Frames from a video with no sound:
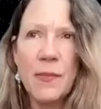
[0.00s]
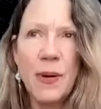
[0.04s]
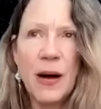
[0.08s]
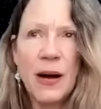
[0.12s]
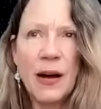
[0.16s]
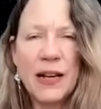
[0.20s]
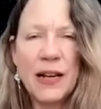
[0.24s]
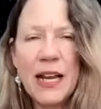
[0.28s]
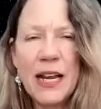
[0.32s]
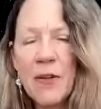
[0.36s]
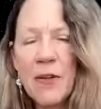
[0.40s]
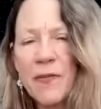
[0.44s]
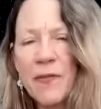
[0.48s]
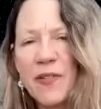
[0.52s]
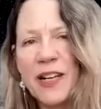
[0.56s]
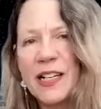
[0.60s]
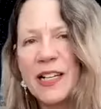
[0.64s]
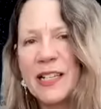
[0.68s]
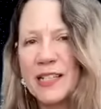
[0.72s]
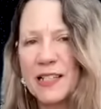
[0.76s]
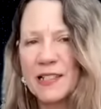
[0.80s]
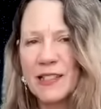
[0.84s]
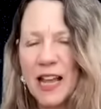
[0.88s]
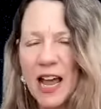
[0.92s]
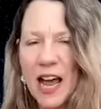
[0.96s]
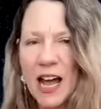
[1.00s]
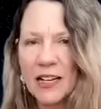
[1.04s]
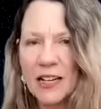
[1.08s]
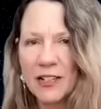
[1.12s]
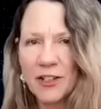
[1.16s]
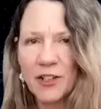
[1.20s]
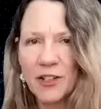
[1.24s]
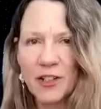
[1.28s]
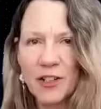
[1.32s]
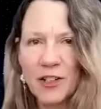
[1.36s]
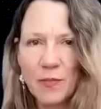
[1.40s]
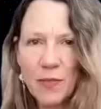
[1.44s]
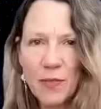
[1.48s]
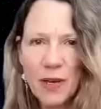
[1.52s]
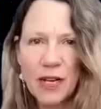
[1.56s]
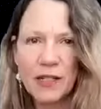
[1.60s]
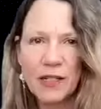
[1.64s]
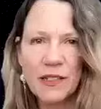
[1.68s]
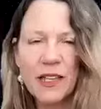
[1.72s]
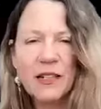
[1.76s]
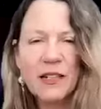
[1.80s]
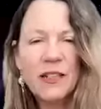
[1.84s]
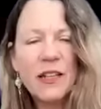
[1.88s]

But now Venus is adding to the mix.